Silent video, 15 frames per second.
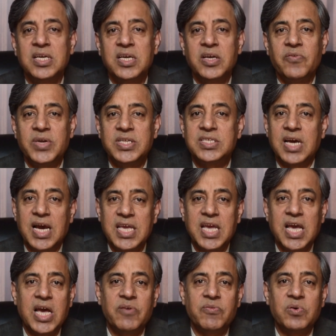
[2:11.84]
which I
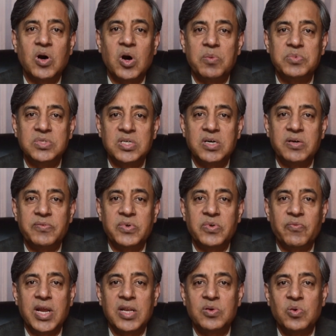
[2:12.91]
have observed
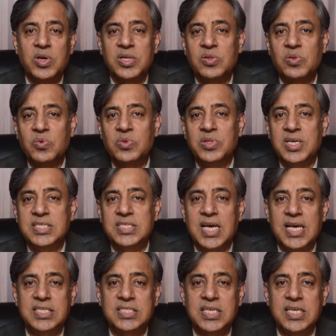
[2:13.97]
while going through these
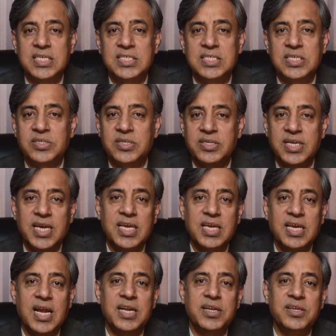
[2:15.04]
essays
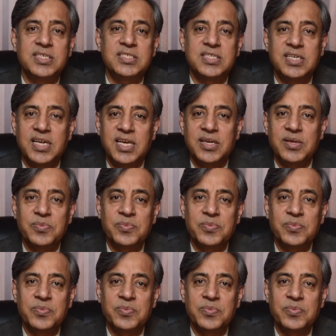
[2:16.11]
today and yesterday.